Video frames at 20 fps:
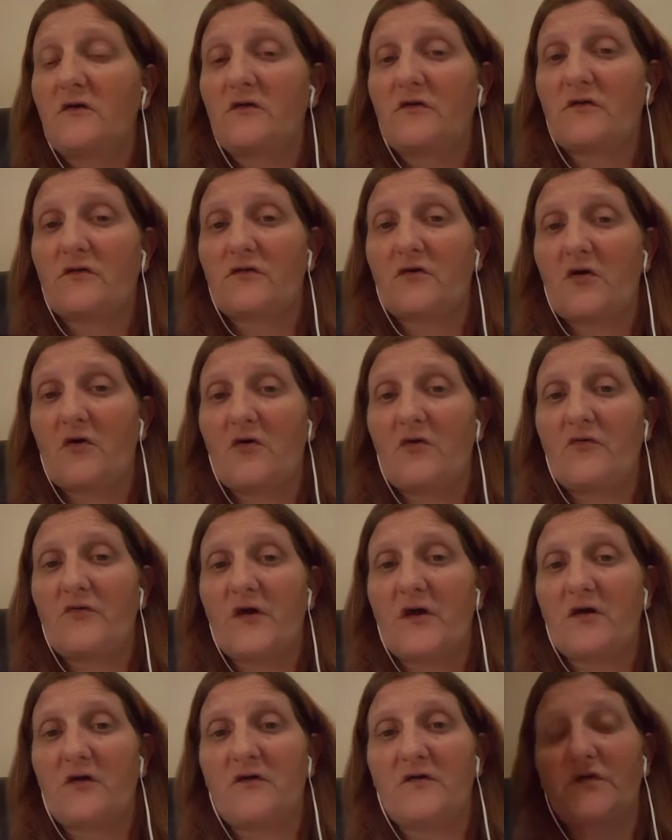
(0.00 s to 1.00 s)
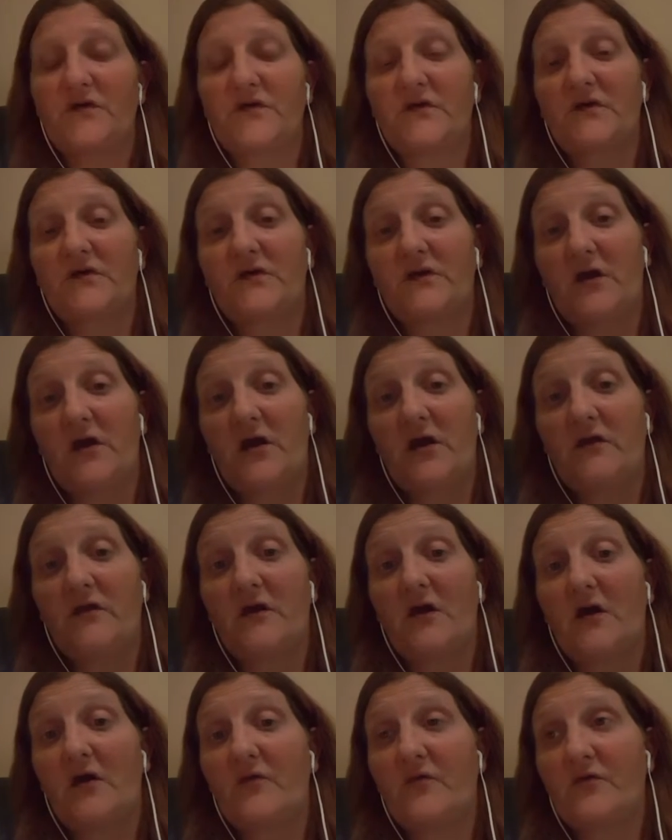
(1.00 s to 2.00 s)
So that goes to say
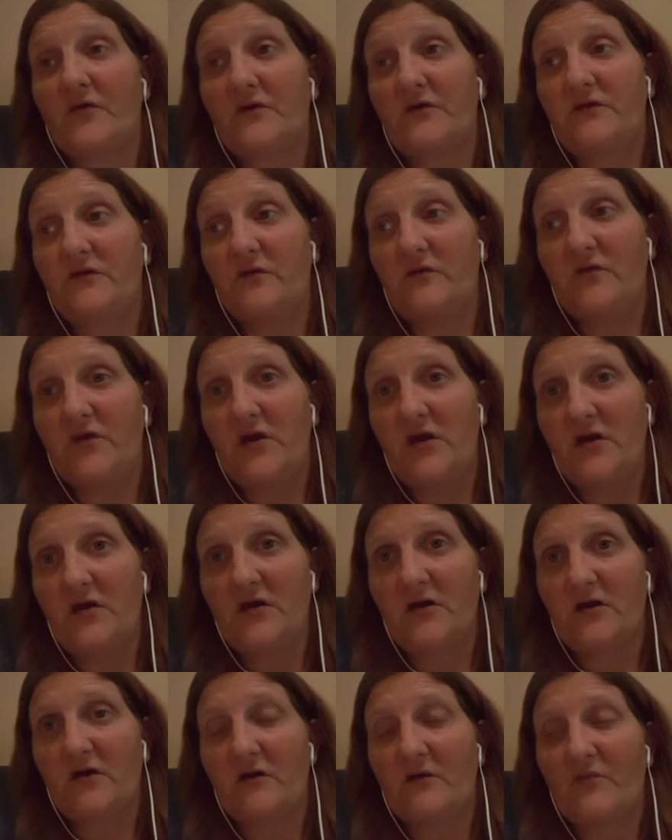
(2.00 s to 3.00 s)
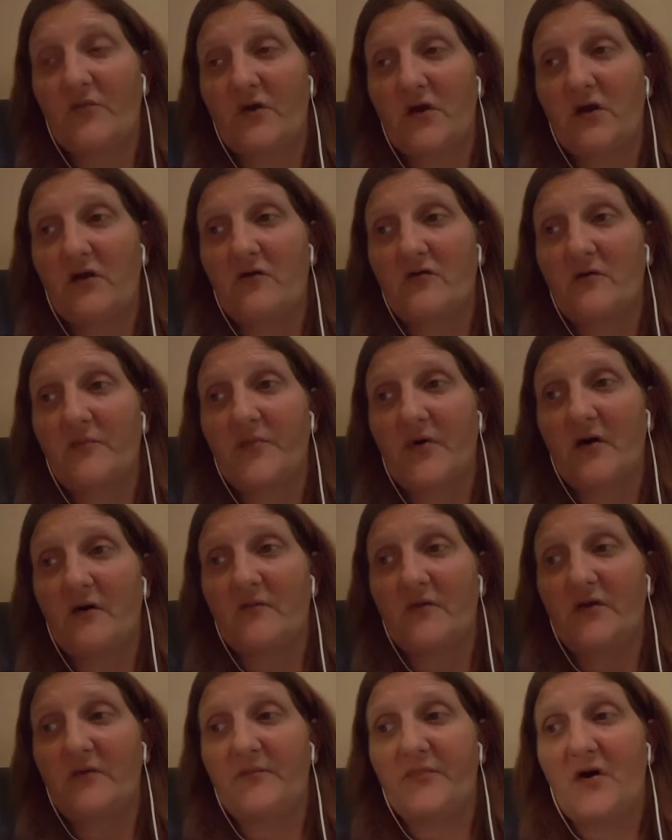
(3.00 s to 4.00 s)
that I really do need him when I go to
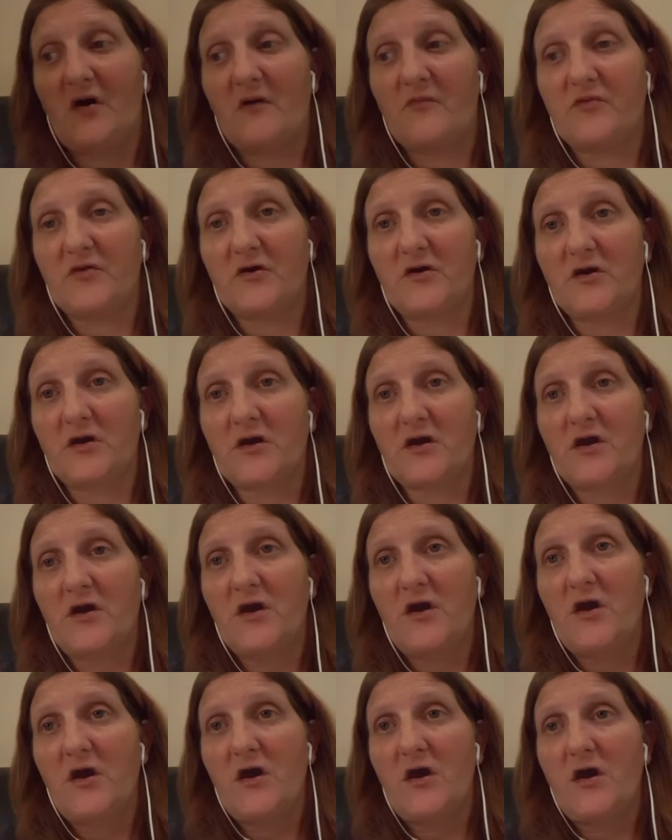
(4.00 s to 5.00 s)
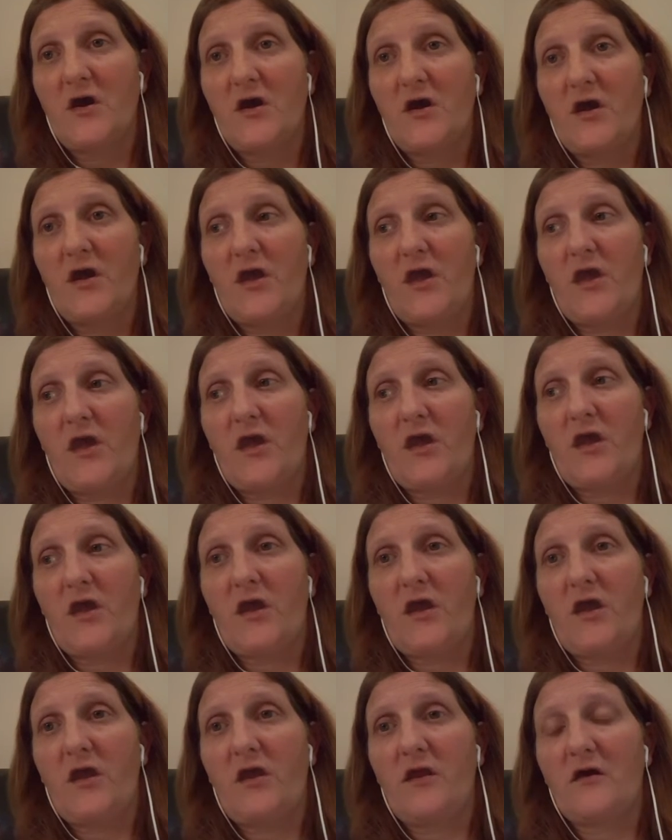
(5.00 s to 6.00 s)
pub in public,
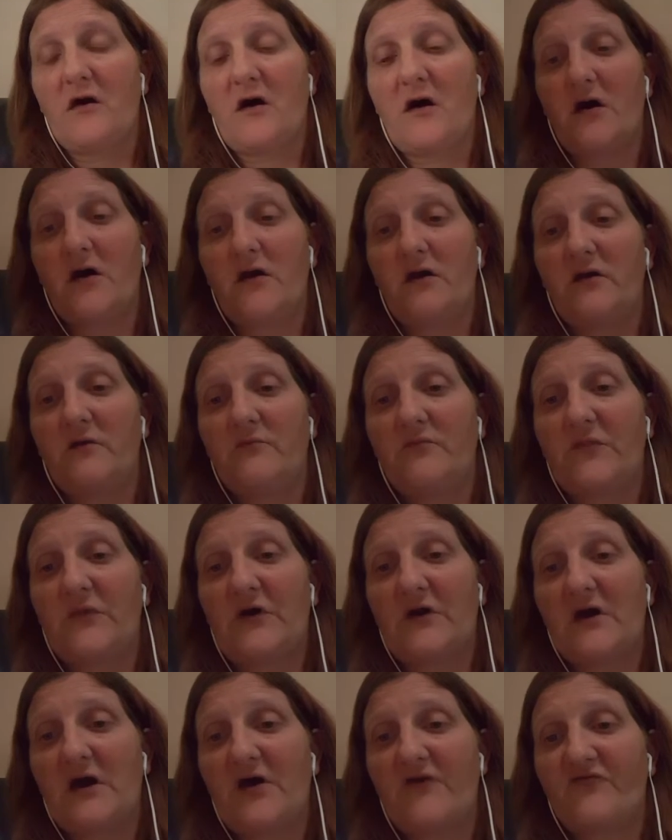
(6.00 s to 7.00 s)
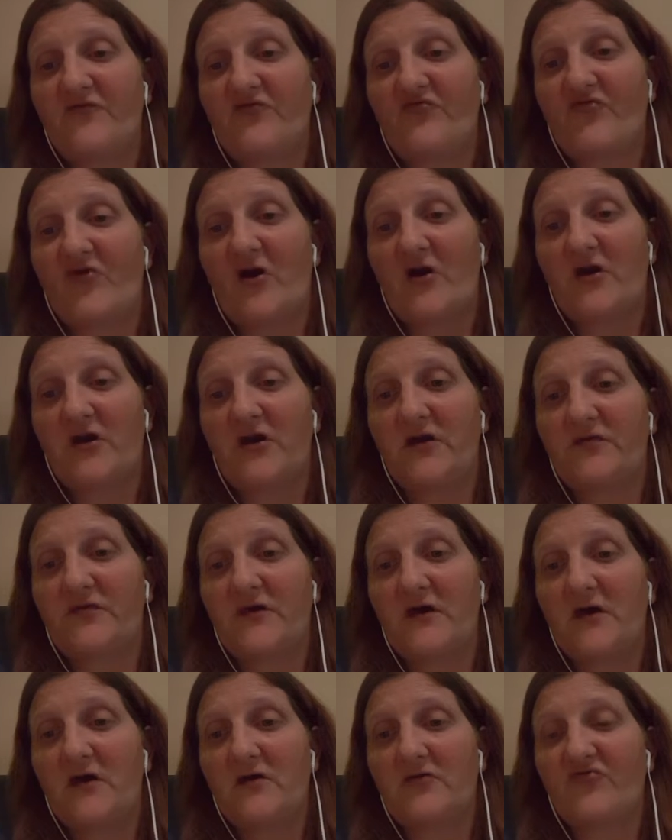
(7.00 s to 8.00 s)
and I'm gonna have to try to get
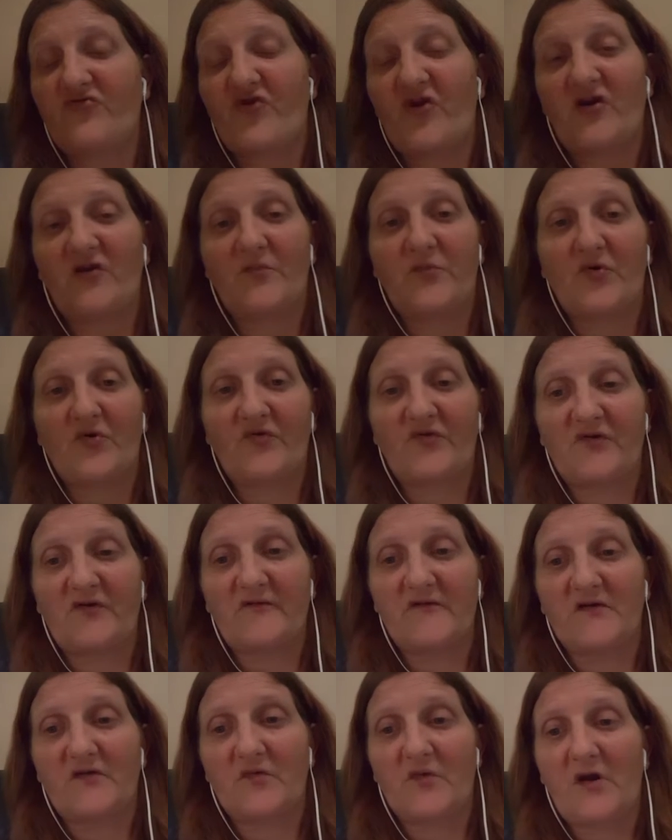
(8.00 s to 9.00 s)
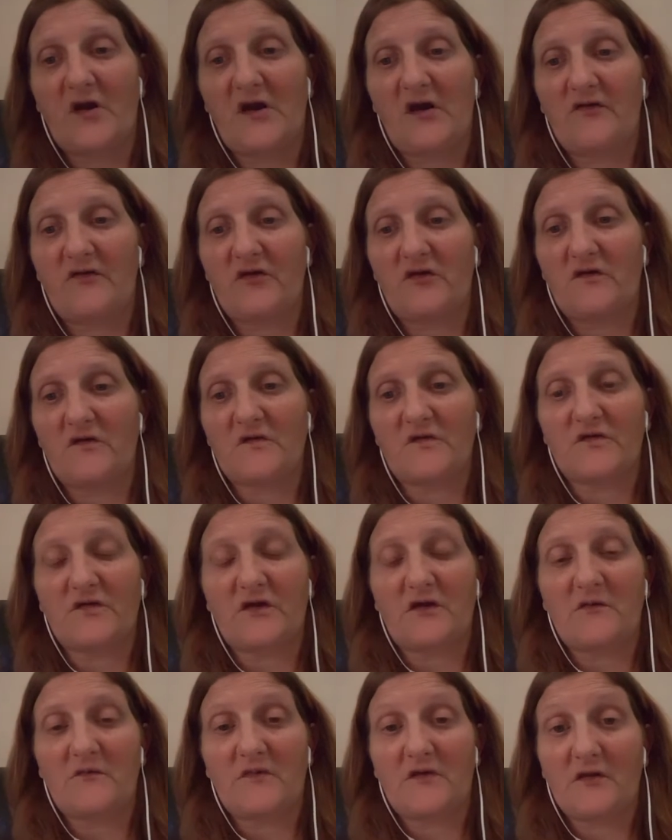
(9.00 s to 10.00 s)
that transport service when I have to use
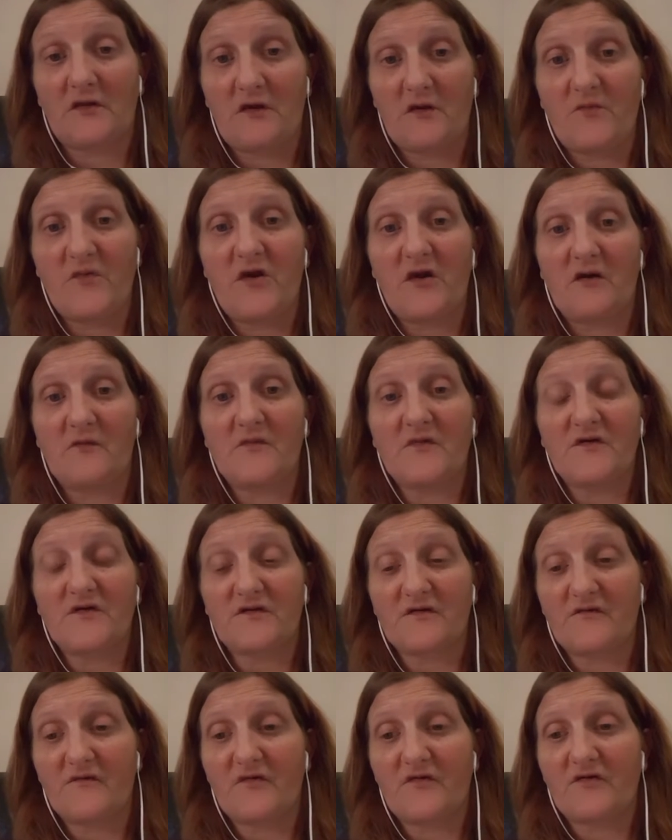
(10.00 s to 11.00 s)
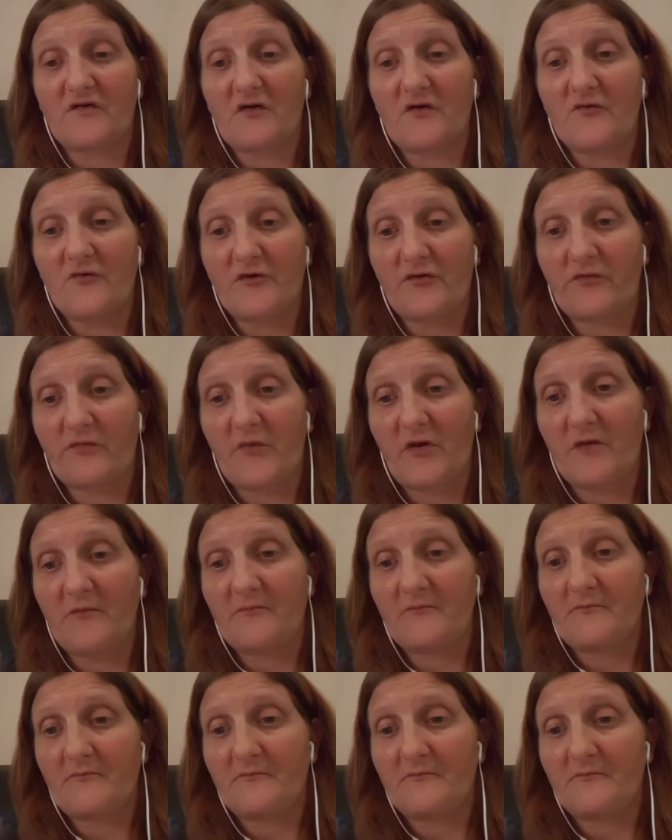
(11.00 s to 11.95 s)
them to let me have my service dog with me.